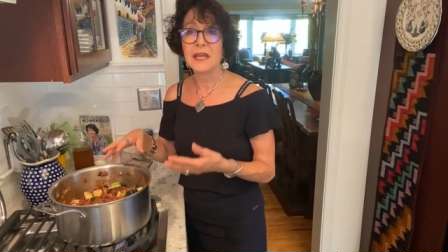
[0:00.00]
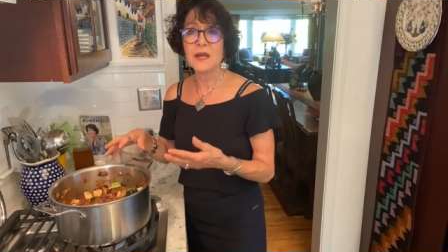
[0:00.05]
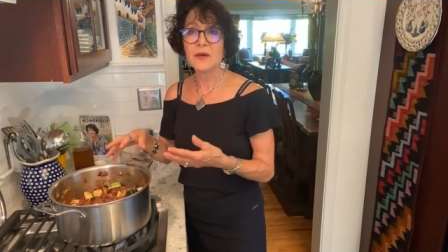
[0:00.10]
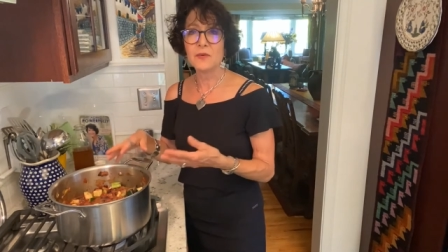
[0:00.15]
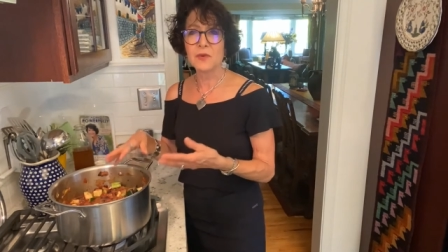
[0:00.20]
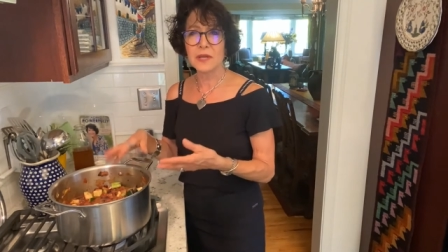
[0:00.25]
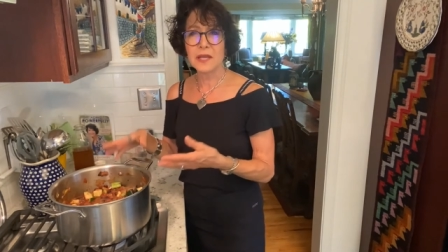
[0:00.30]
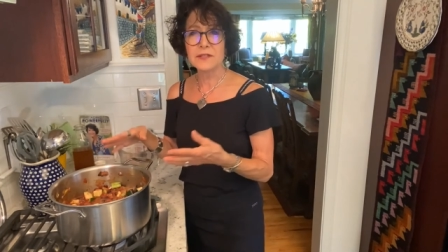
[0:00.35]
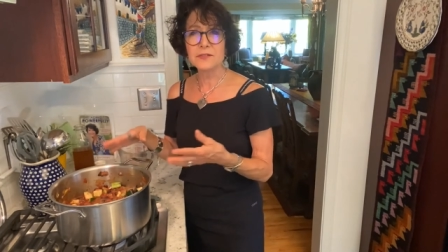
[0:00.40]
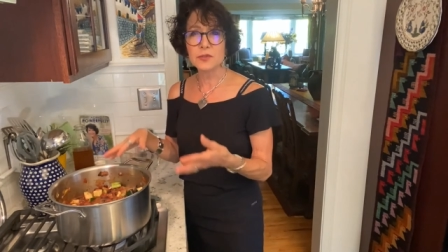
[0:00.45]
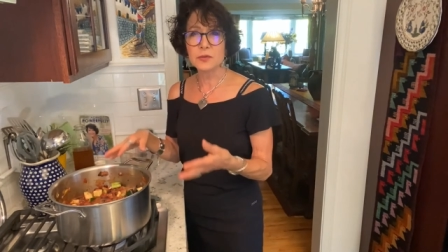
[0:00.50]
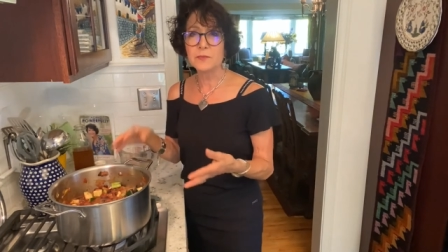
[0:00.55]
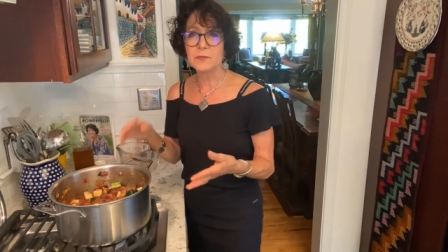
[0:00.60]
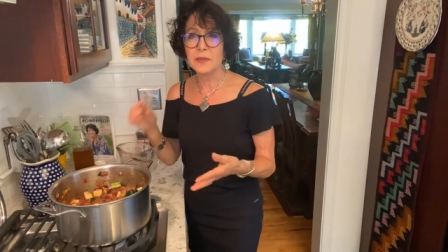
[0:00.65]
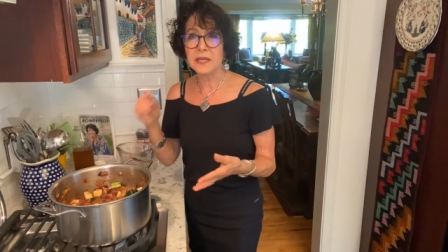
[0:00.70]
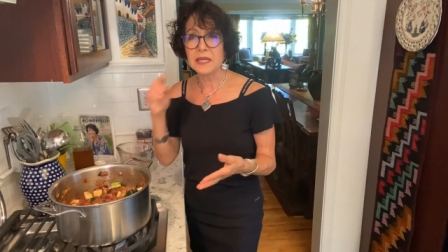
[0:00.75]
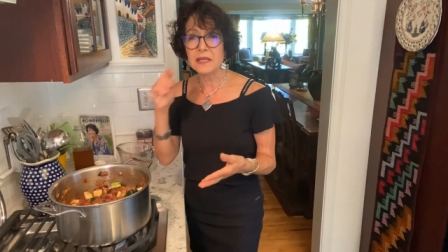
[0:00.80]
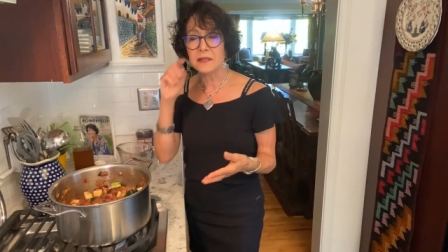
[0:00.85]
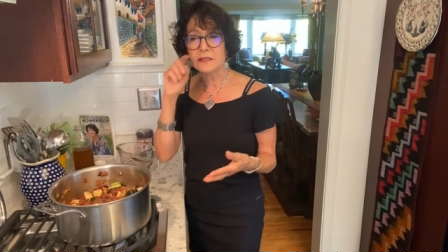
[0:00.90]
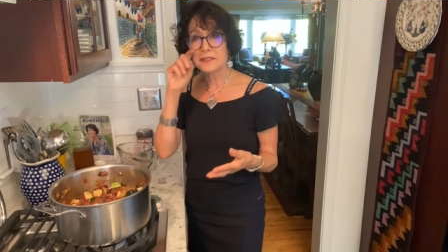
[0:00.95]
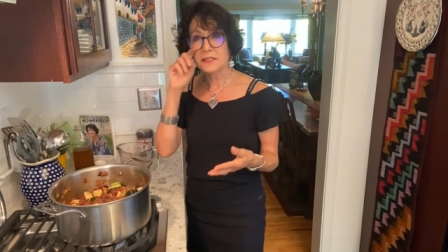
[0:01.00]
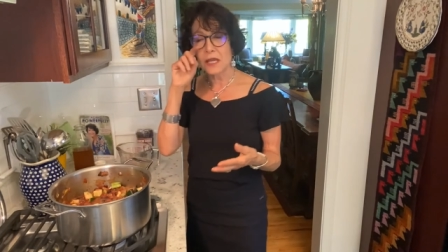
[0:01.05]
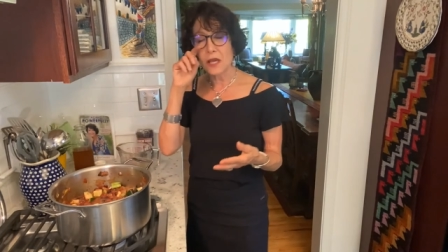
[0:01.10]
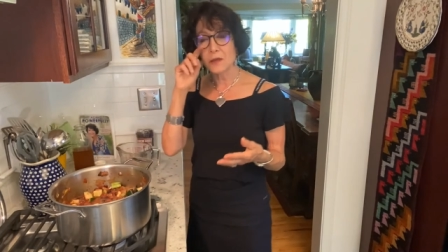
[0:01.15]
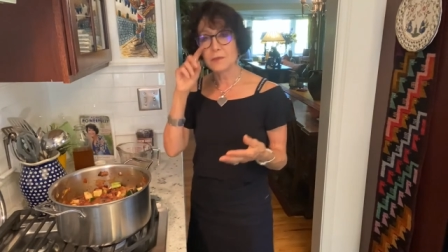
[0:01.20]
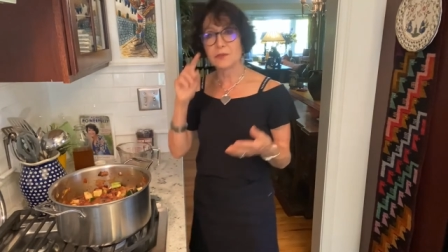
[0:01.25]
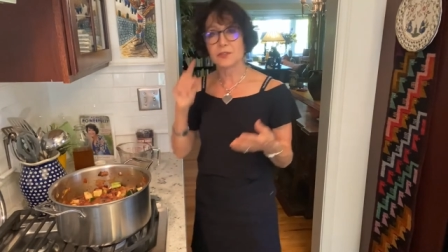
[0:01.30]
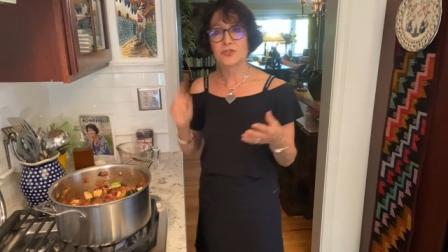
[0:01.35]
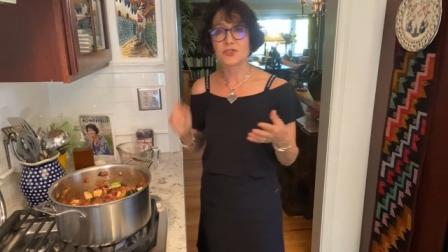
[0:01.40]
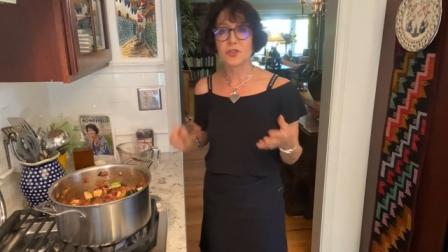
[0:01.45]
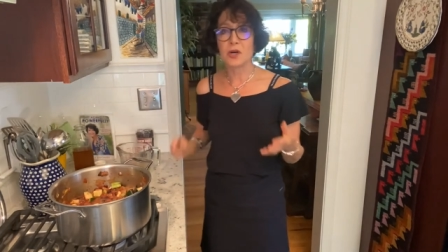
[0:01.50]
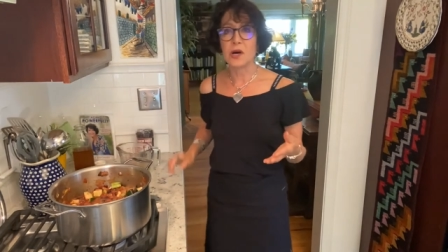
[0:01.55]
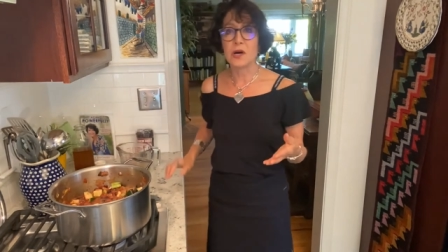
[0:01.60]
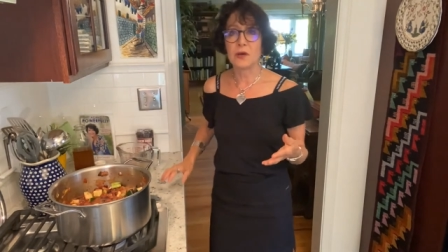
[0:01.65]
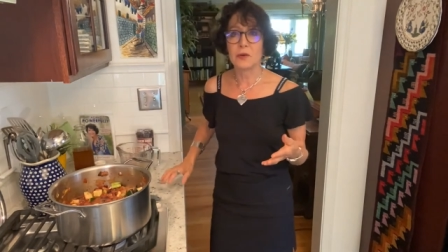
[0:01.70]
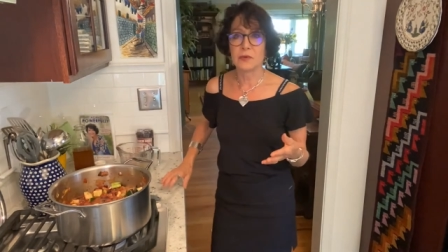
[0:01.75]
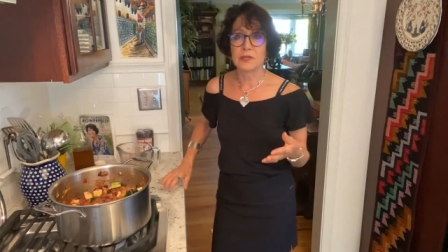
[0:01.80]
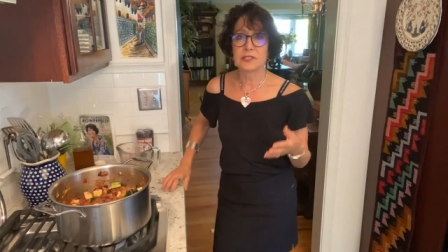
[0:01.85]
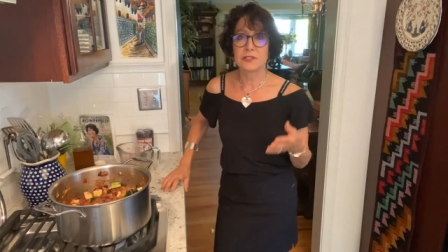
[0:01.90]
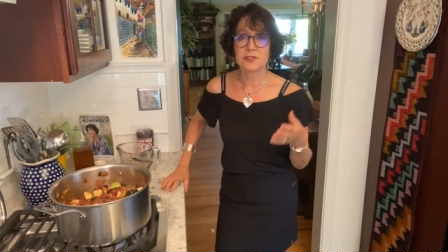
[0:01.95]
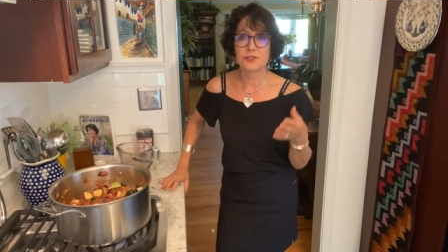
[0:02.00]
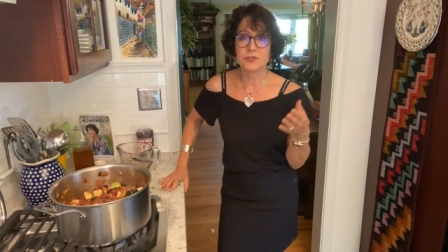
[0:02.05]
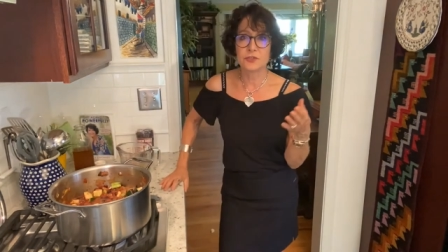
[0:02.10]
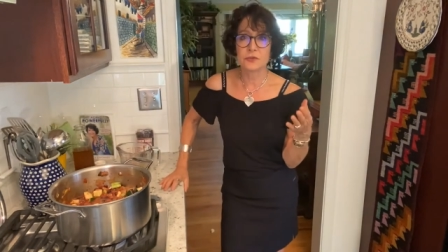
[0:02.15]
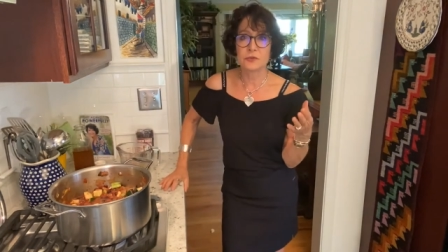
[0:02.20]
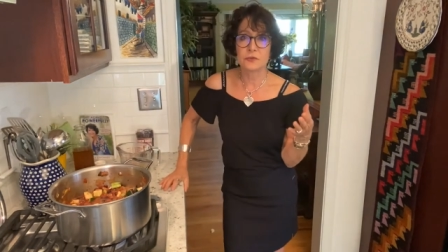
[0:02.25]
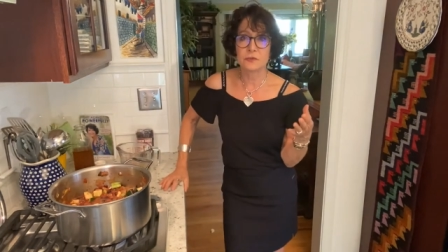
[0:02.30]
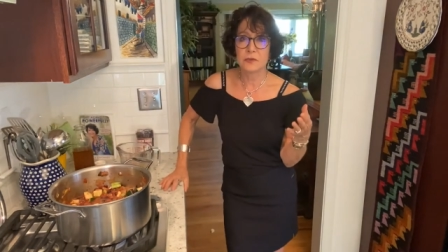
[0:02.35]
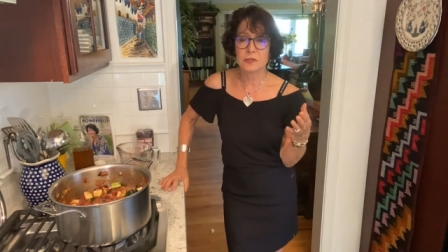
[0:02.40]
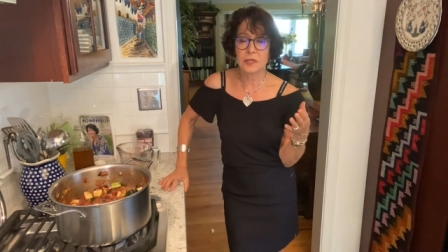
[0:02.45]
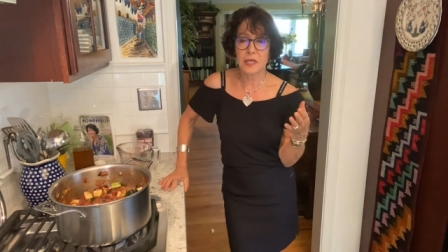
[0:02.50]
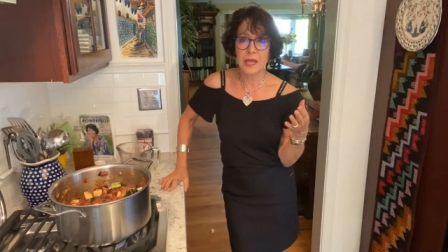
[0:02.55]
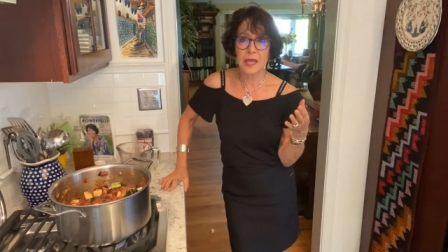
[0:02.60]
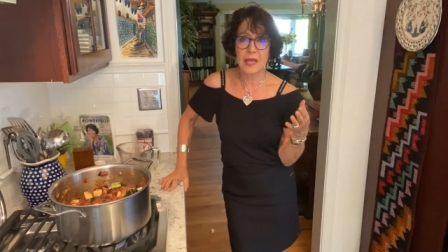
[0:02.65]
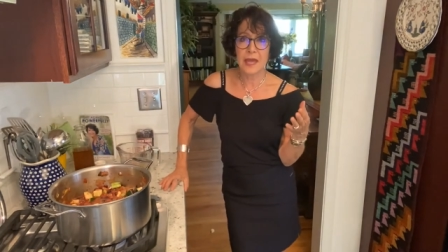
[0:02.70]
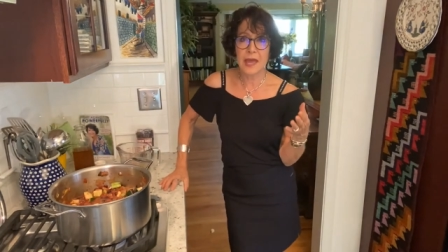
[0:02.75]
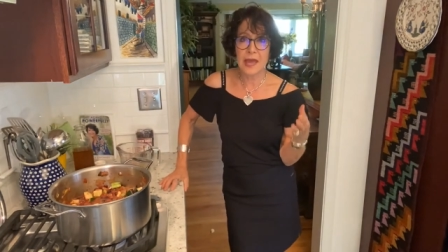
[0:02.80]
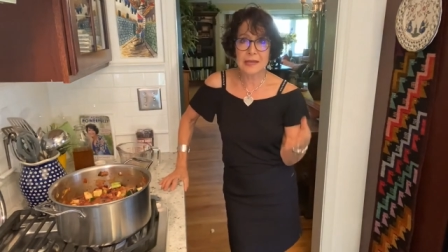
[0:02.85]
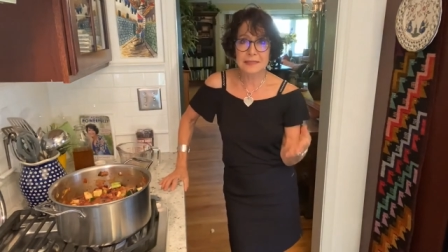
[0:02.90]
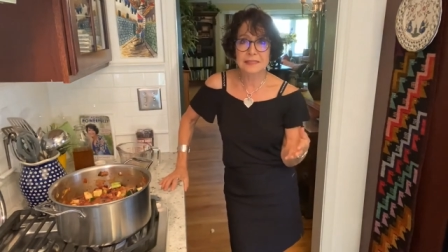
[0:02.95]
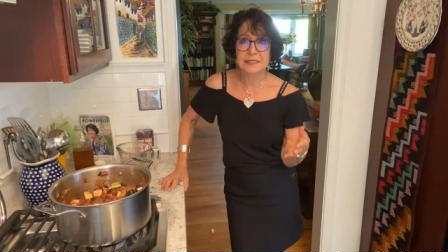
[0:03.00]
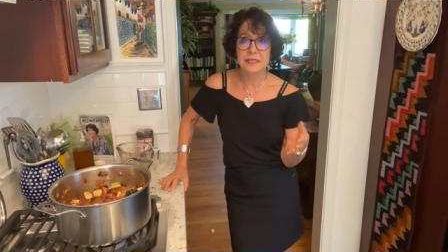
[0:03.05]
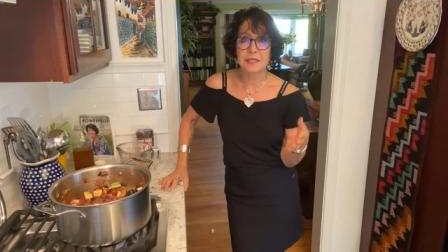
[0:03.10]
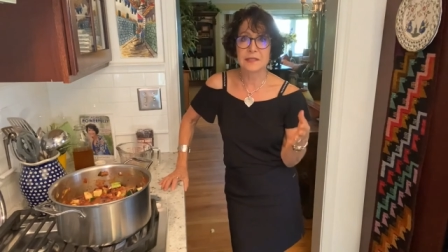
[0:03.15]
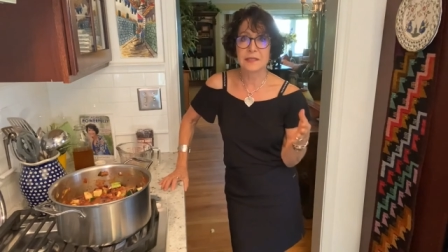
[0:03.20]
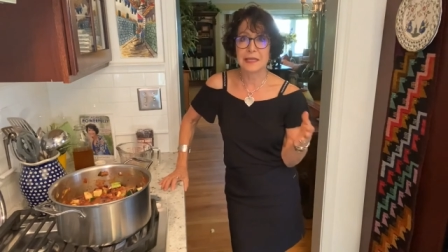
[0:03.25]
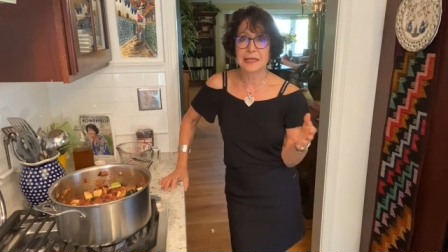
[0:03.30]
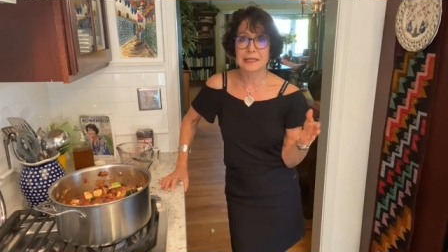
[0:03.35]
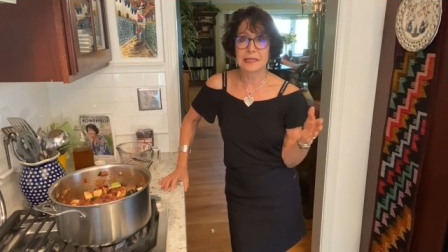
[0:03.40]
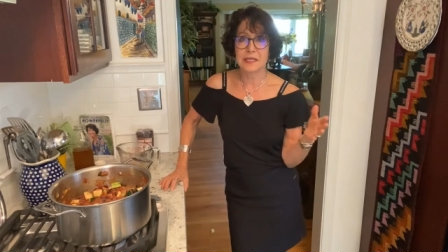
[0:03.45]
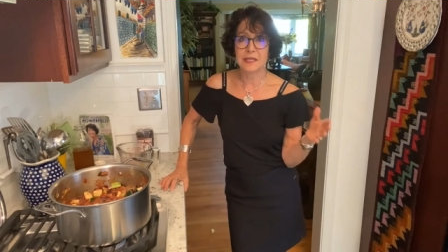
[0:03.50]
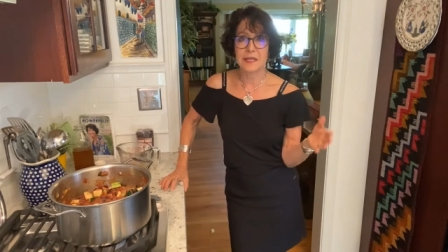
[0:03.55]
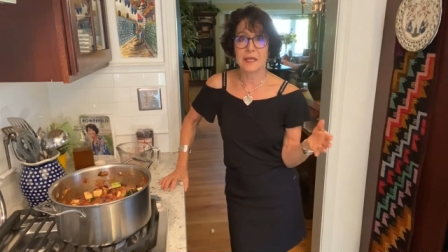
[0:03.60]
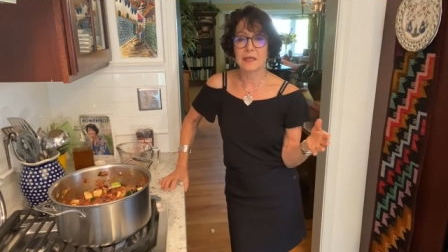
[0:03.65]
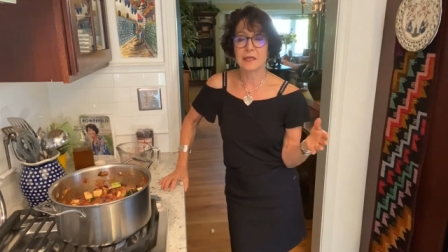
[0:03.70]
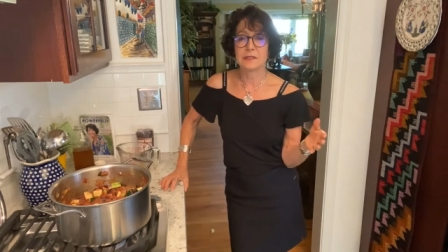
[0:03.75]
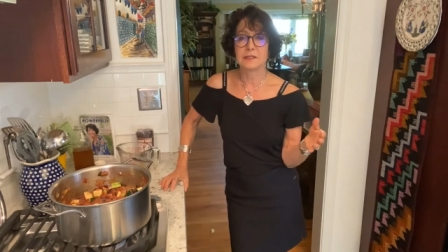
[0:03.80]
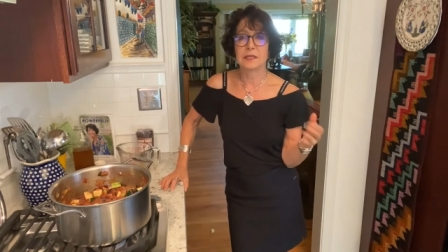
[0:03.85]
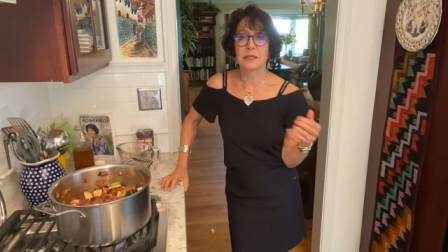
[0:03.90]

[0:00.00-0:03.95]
When I do beans, I almost always do acid at the end.